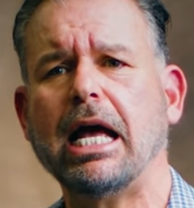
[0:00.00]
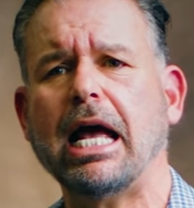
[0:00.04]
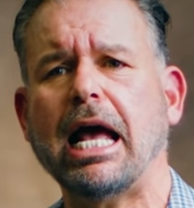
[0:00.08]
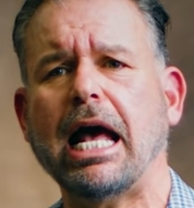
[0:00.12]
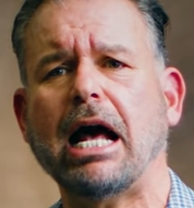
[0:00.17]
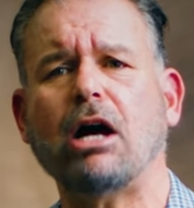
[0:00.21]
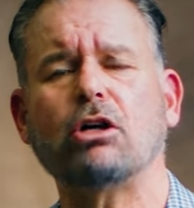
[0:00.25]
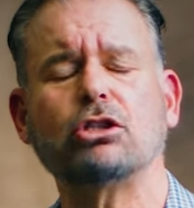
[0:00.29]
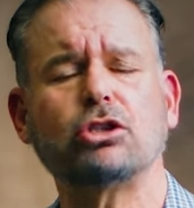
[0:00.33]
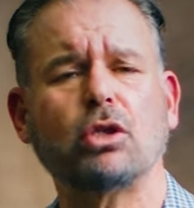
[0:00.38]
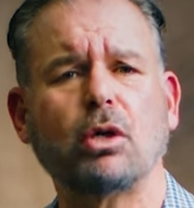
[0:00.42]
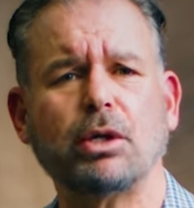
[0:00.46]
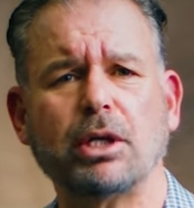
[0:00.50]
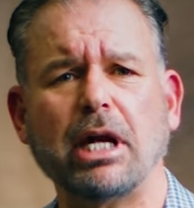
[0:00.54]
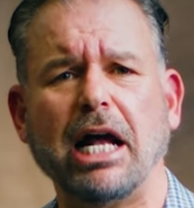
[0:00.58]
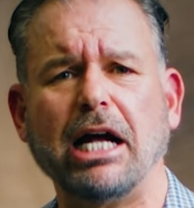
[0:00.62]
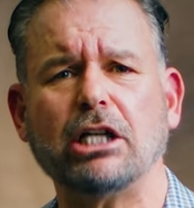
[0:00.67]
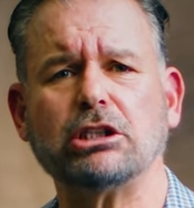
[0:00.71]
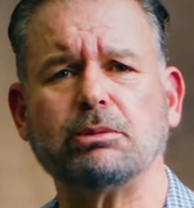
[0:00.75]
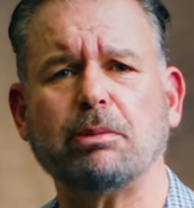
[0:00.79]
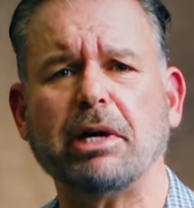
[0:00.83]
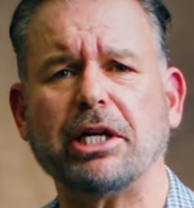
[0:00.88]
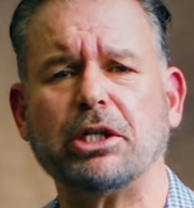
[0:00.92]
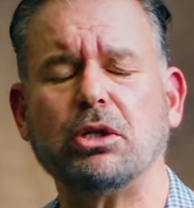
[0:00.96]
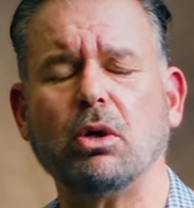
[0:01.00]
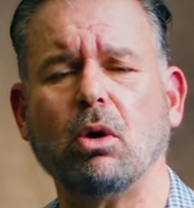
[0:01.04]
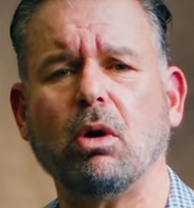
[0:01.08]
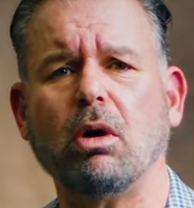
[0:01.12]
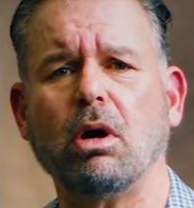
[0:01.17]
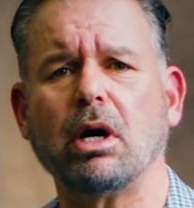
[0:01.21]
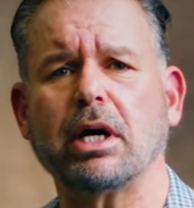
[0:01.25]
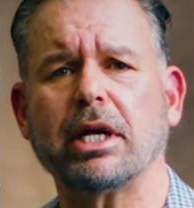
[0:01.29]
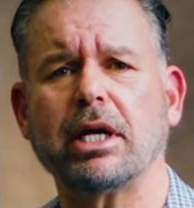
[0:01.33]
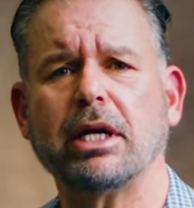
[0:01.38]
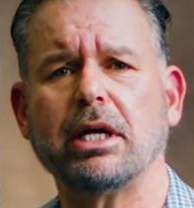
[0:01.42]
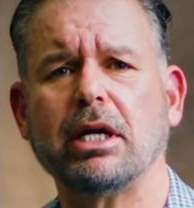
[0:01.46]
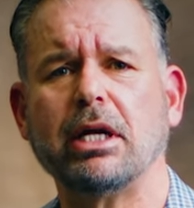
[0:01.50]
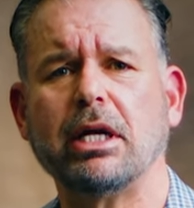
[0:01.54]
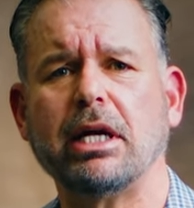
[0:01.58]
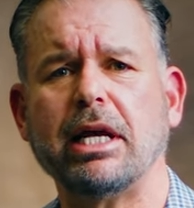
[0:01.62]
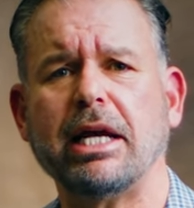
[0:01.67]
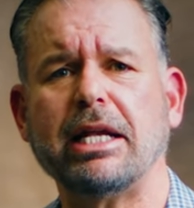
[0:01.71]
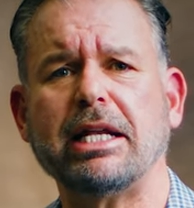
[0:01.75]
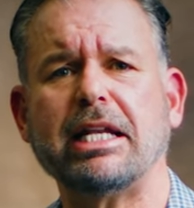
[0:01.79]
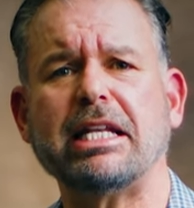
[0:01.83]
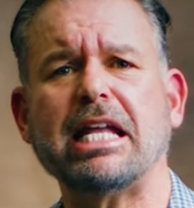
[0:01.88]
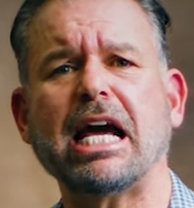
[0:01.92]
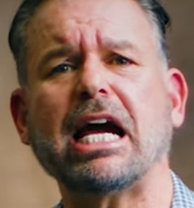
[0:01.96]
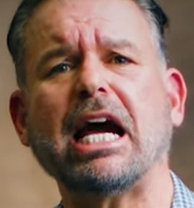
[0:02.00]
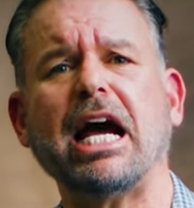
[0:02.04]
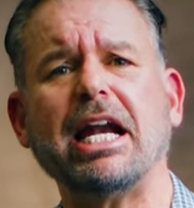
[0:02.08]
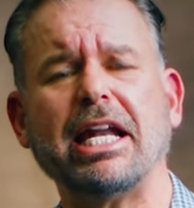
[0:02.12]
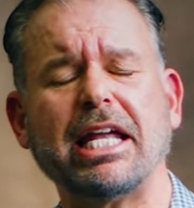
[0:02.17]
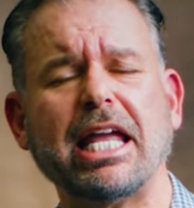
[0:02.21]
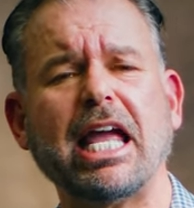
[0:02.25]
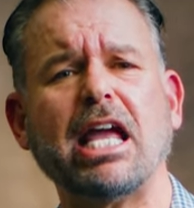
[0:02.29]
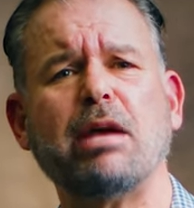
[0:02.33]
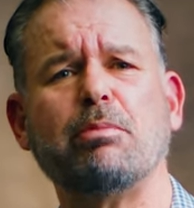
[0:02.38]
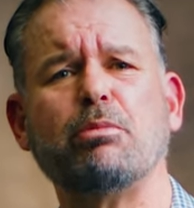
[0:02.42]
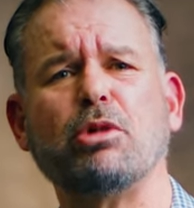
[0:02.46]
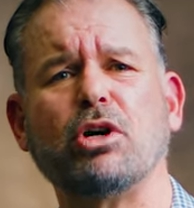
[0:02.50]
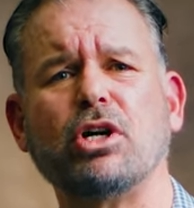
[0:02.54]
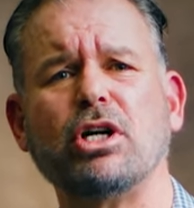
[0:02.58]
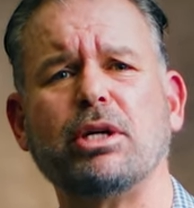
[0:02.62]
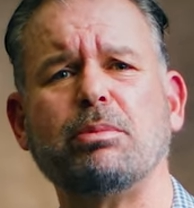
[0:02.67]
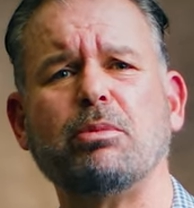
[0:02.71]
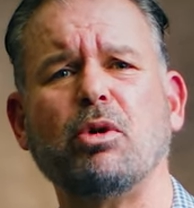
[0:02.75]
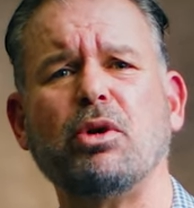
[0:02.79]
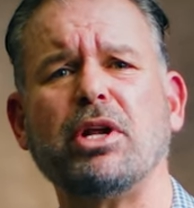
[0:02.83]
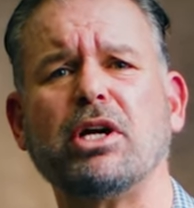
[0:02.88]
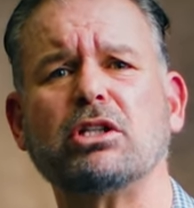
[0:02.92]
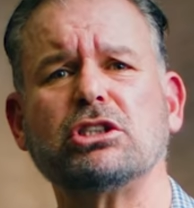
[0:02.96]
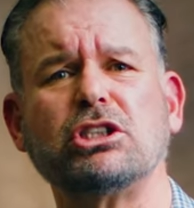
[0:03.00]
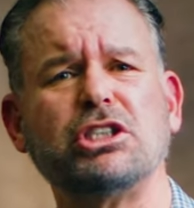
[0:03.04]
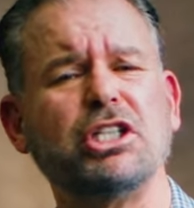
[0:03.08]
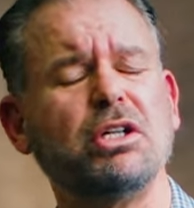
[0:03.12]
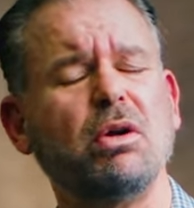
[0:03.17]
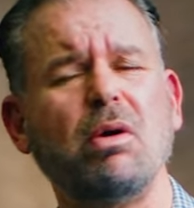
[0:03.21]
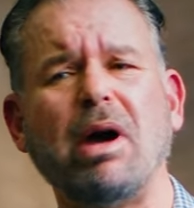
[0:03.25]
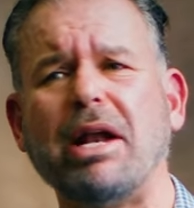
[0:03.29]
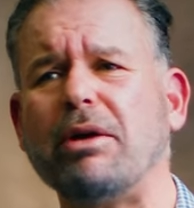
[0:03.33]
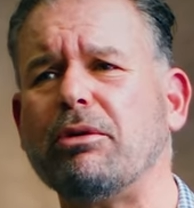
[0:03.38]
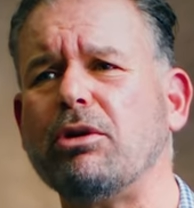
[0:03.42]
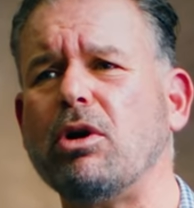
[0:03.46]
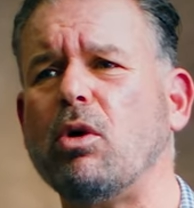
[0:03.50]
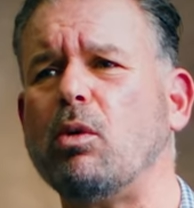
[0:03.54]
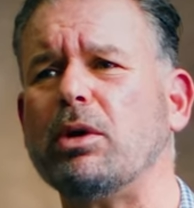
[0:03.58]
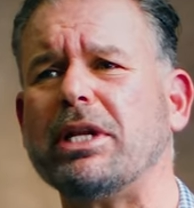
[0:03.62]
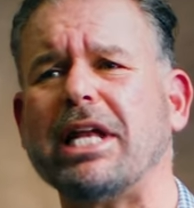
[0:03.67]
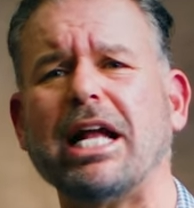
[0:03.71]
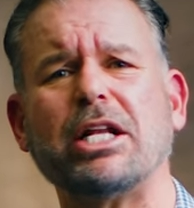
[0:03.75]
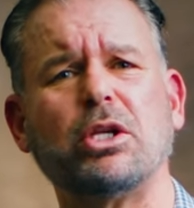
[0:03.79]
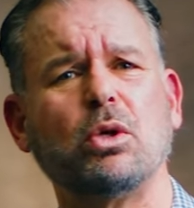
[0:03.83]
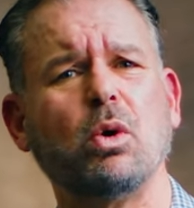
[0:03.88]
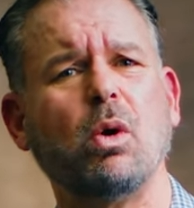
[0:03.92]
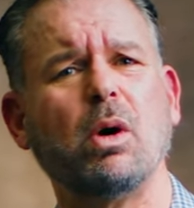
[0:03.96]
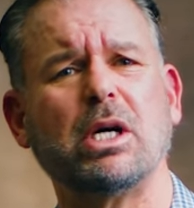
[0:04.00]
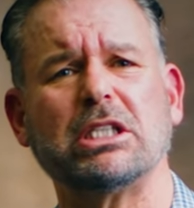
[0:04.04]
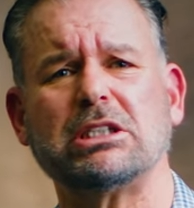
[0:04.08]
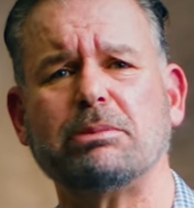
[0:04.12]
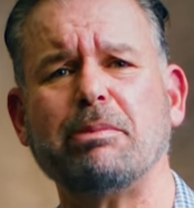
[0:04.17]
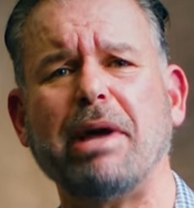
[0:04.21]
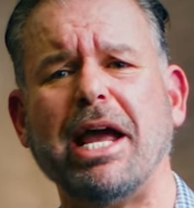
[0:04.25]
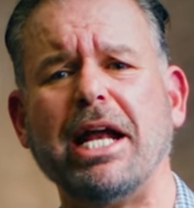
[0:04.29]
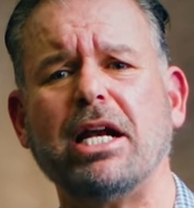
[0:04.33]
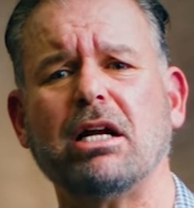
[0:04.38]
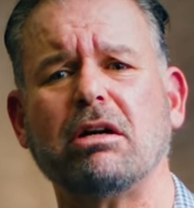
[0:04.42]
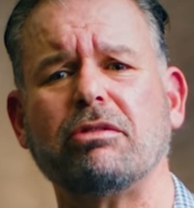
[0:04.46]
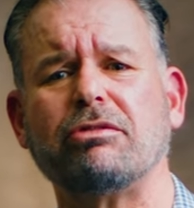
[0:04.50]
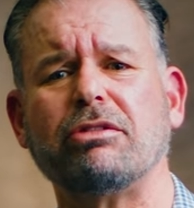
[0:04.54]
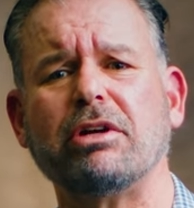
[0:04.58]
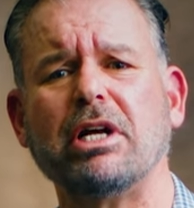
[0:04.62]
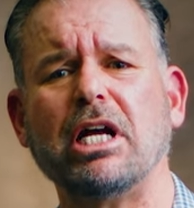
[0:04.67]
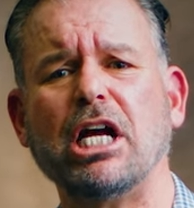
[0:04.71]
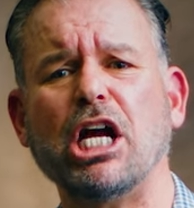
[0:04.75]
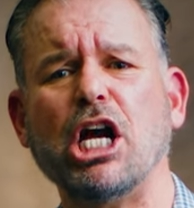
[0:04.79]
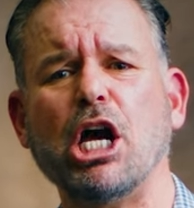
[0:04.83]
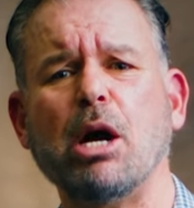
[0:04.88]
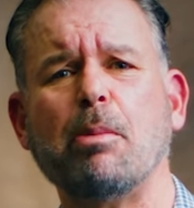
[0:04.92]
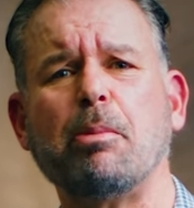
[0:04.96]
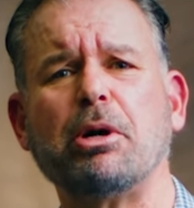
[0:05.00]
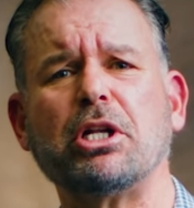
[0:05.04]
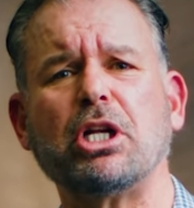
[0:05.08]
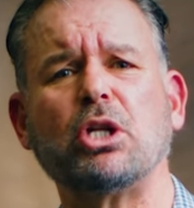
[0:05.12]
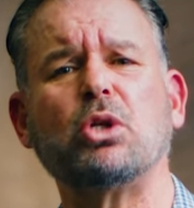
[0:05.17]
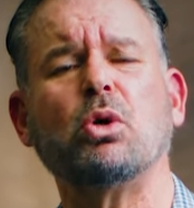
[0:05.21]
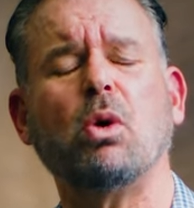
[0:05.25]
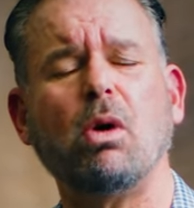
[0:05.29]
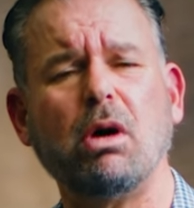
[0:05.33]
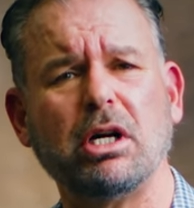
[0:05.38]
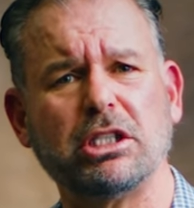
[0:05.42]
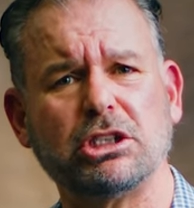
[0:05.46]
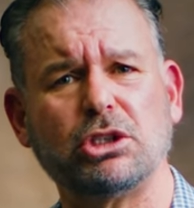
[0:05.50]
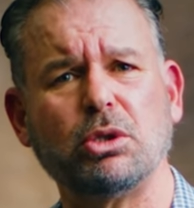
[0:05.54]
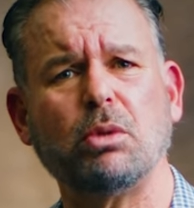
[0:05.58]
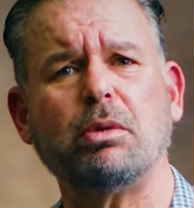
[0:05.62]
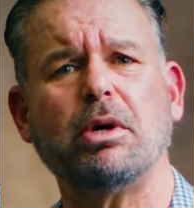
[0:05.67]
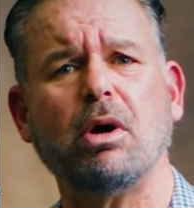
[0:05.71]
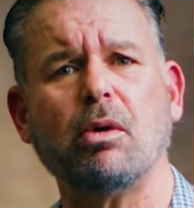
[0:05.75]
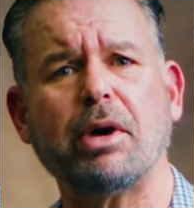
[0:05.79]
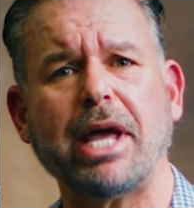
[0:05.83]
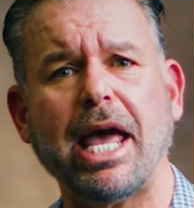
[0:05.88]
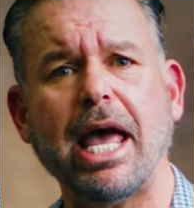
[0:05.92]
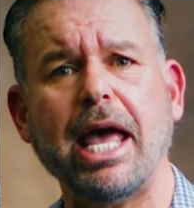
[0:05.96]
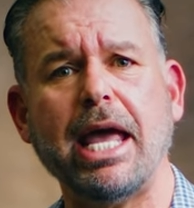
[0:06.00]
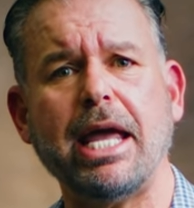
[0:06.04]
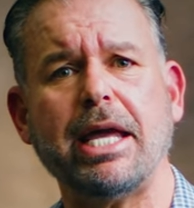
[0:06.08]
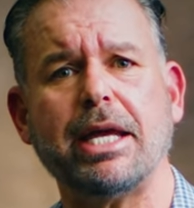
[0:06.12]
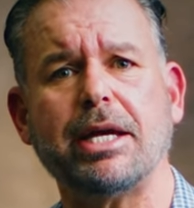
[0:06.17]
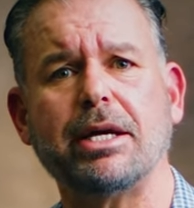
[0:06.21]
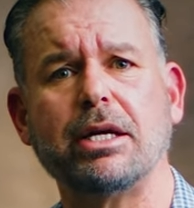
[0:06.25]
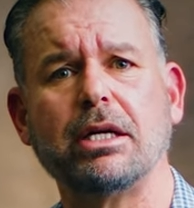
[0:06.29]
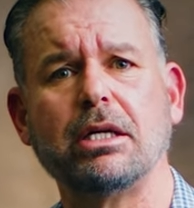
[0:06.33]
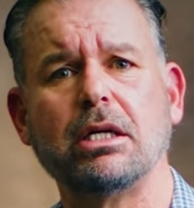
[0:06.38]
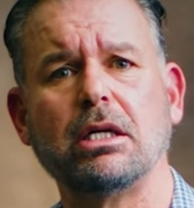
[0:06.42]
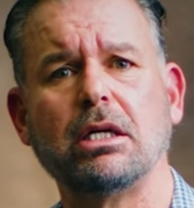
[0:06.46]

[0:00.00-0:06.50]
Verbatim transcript: How's, our, how's my dog? And that kind of gave him a good mood. He goes, You know, I don't know what that dog is made of, but the dog is doing okay.